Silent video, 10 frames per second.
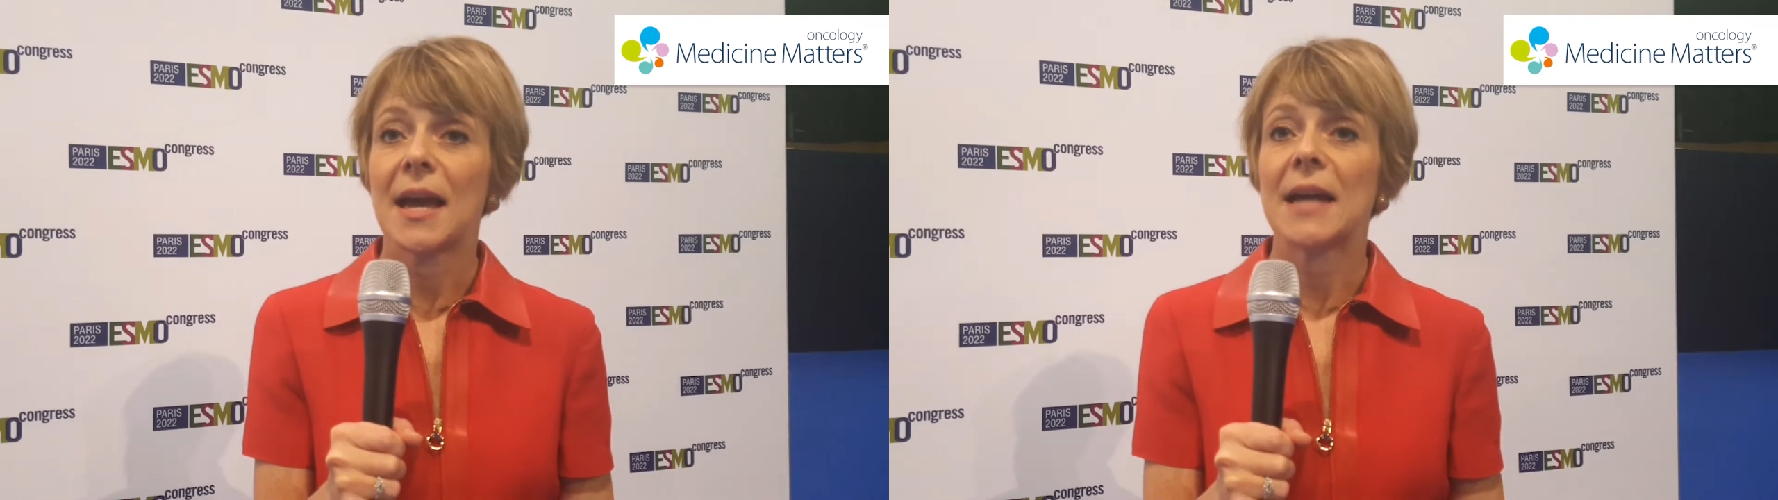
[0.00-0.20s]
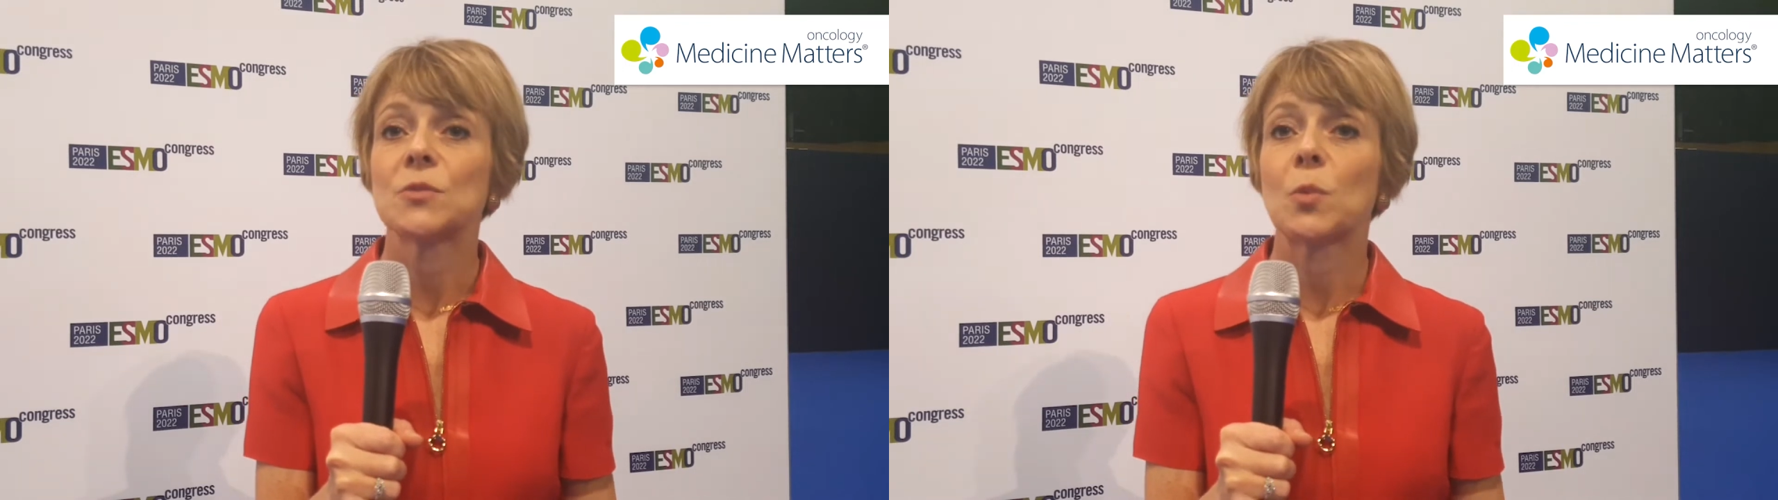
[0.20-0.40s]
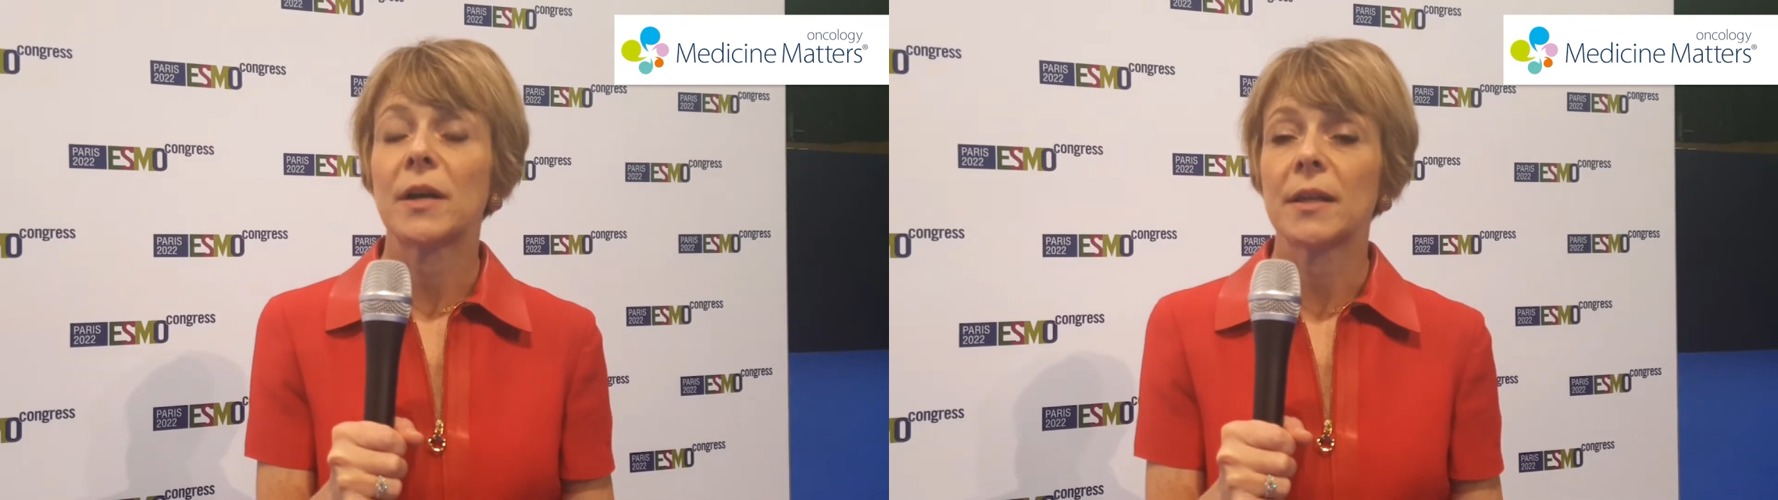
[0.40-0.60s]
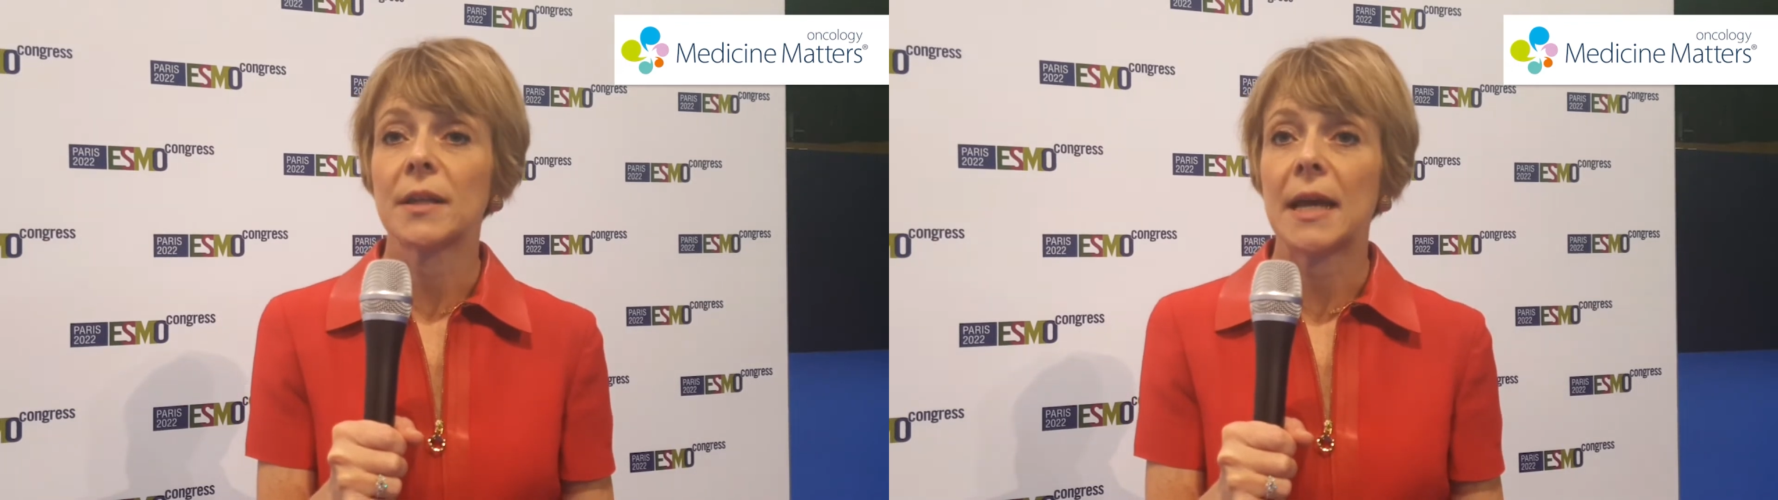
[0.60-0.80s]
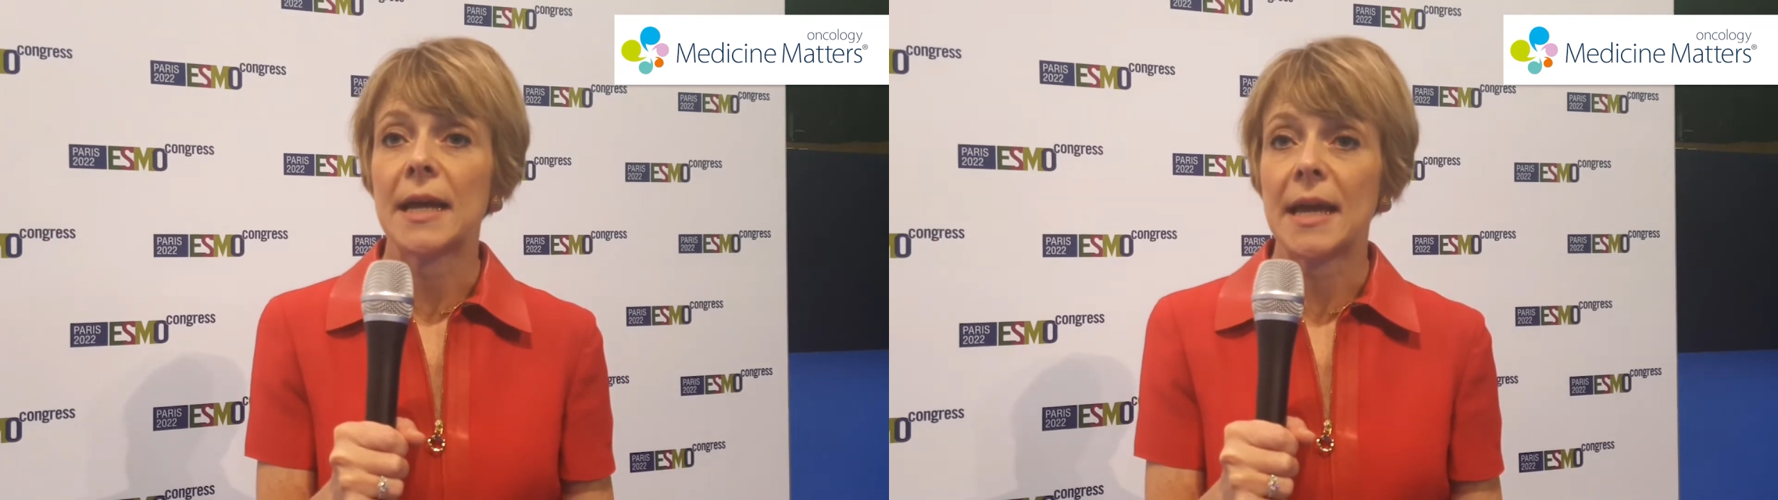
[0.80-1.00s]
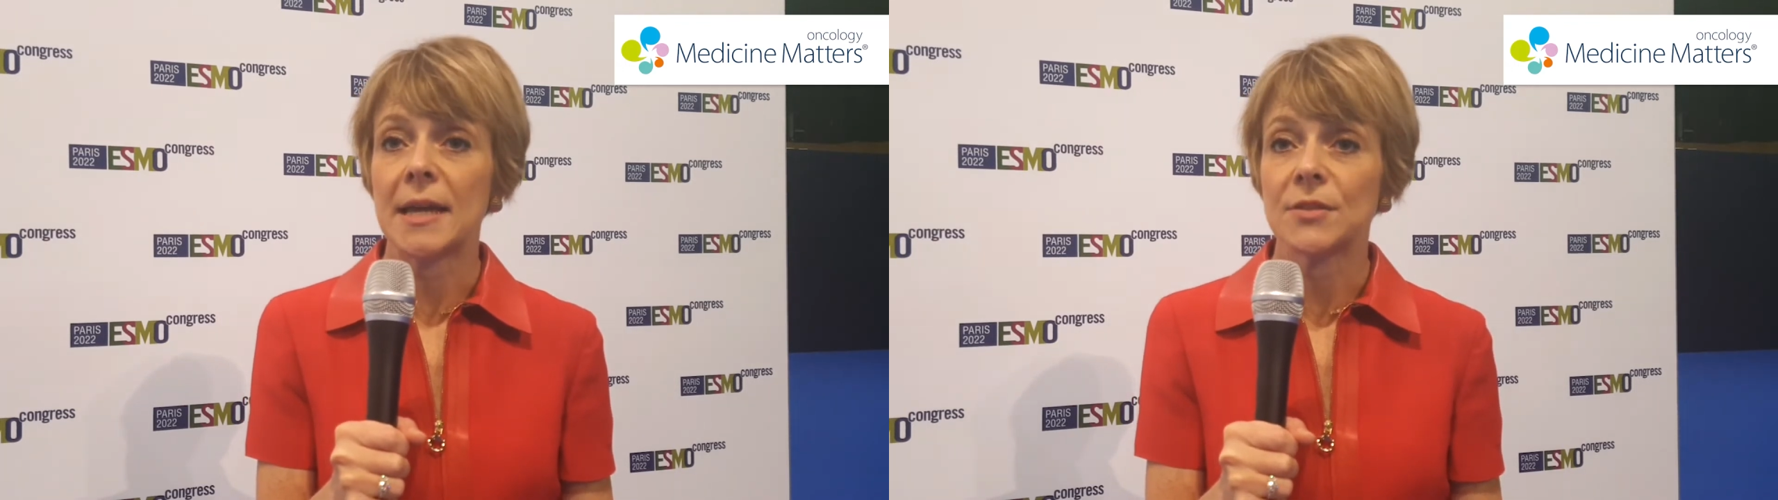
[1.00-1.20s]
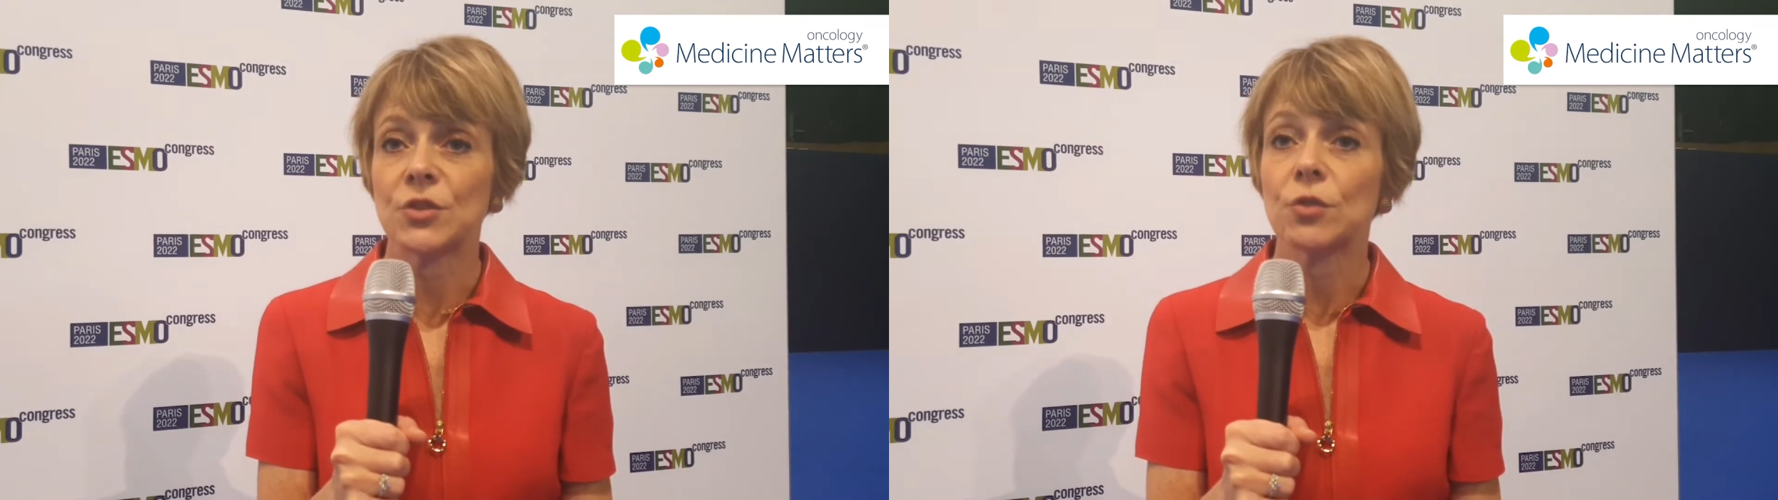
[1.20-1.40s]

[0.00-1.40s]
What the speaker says: as well as